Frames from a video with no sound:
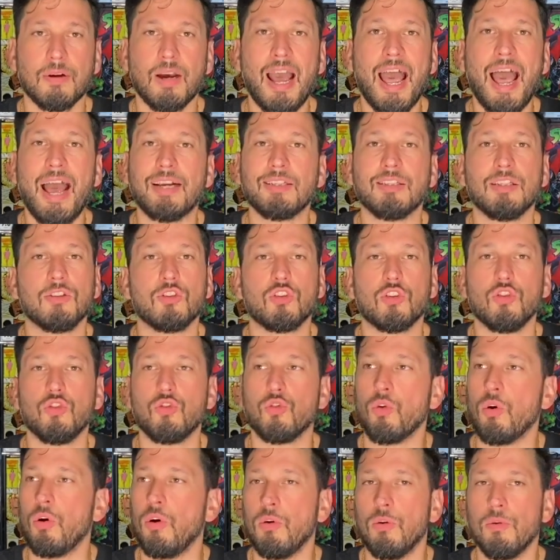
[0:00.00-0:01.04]
Access
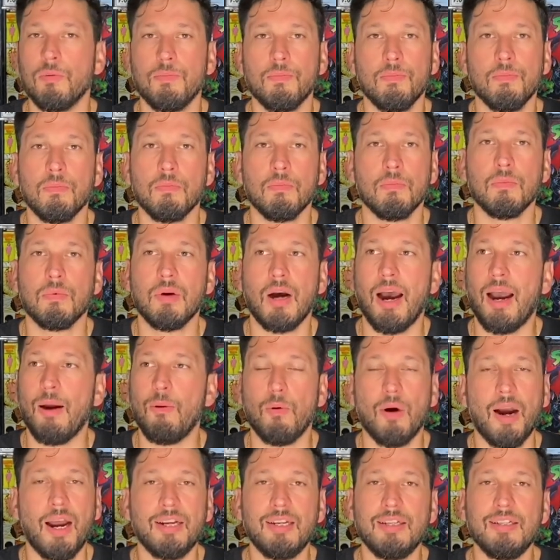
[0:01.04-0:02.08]
control.
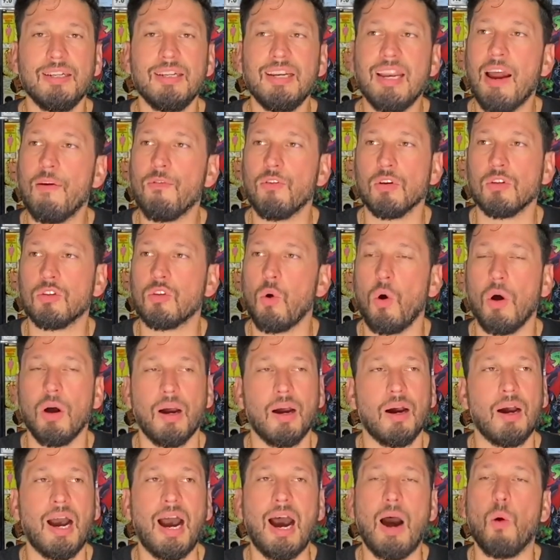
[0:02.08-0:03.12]
I never thought
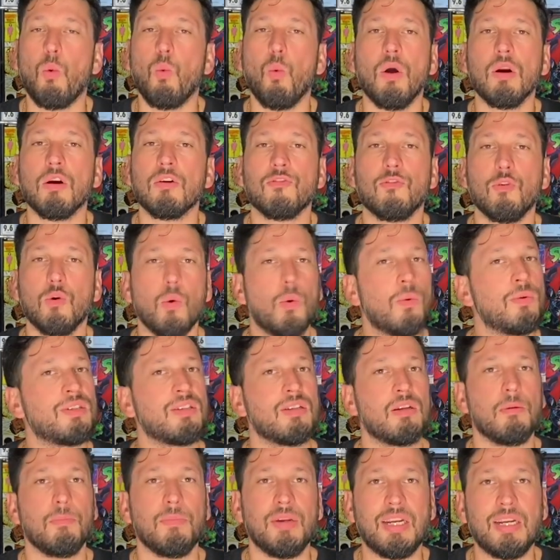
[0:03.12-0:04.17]
how wonderful it was
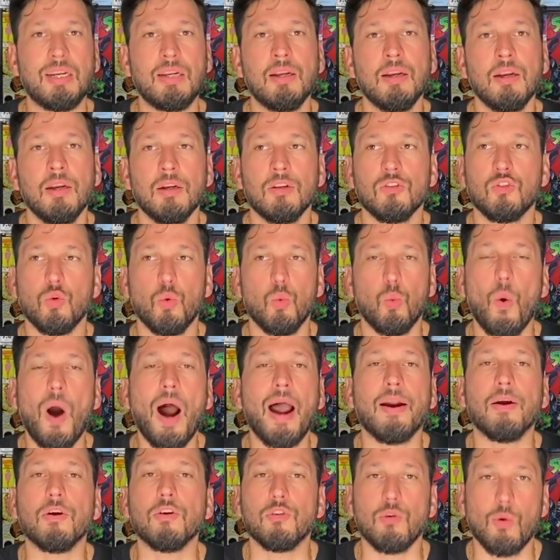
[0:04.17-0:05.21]
going to be to
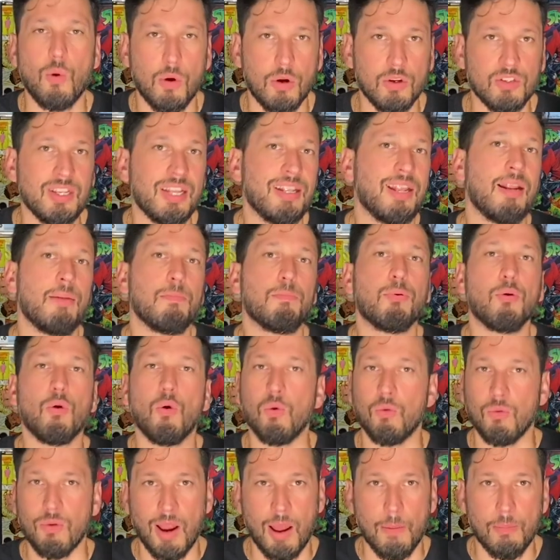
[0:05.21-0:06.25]
wire doors and then
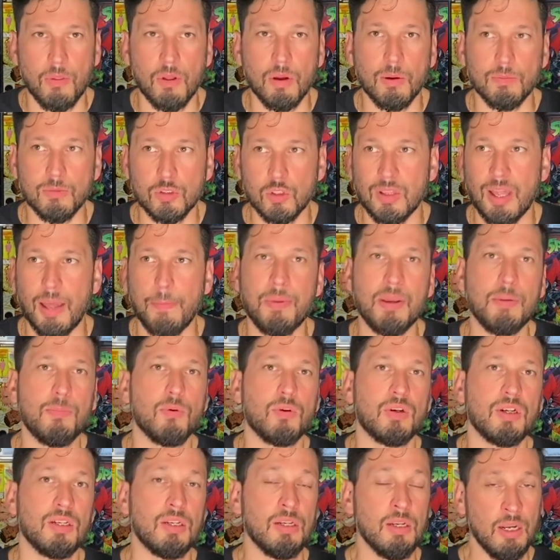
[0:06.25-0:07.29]
program them so that people
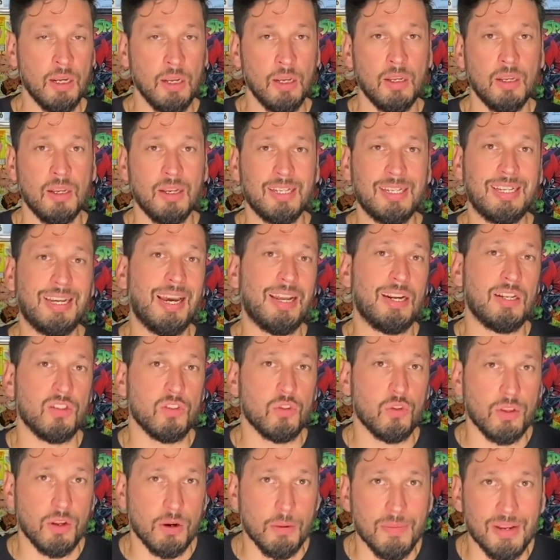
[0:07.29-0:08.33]
could get
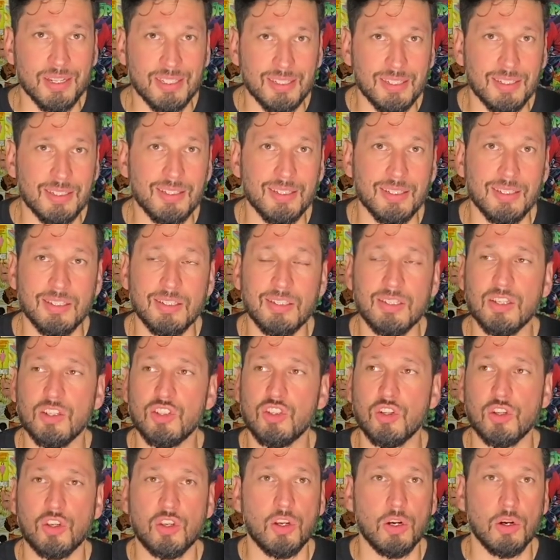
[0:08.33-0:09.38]
into their businesses
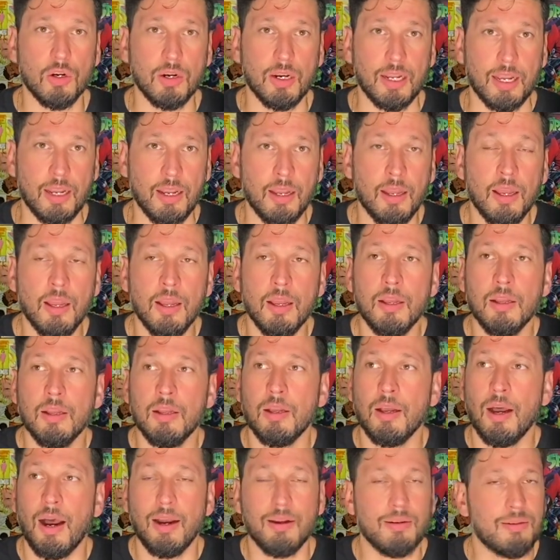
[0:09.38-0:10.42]
securely.
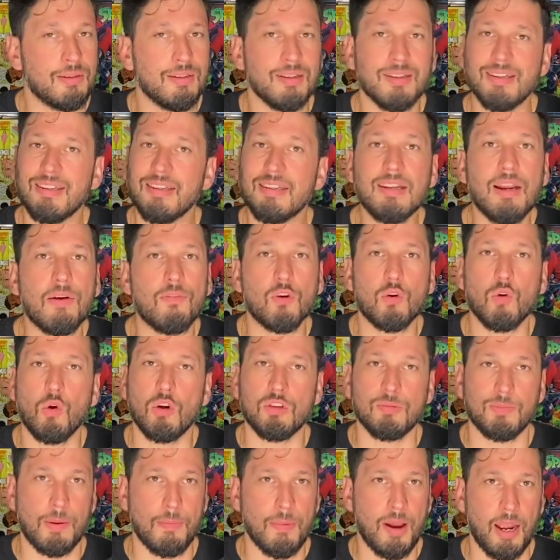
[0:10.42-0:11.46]
Never
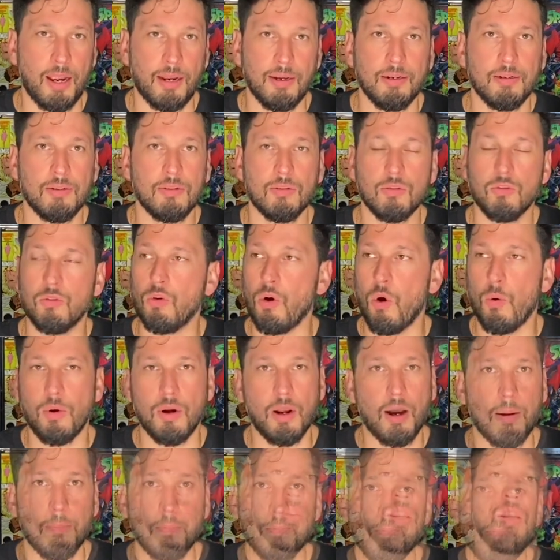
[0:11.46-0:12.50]
crossed my mind growing
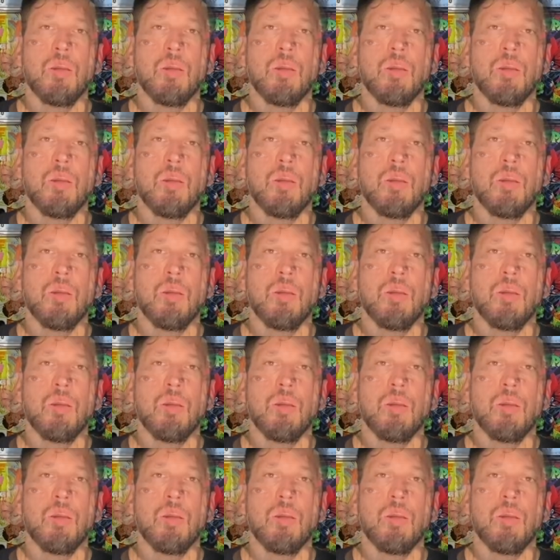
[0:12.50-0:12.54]
up.